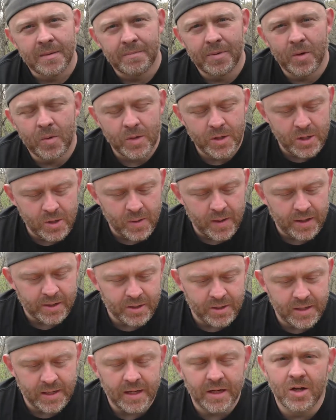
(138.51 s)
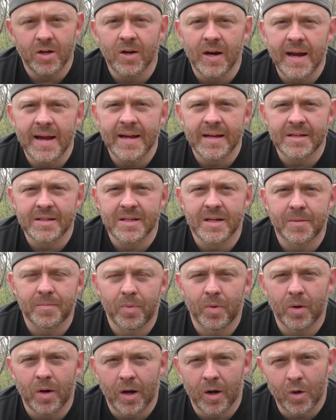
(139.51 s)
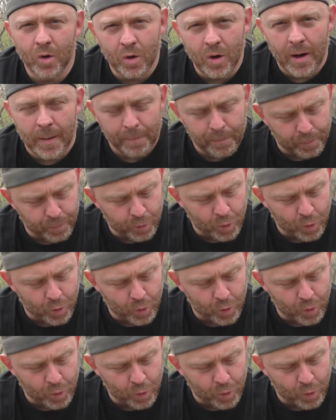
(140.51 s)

But when you actually get your hands on a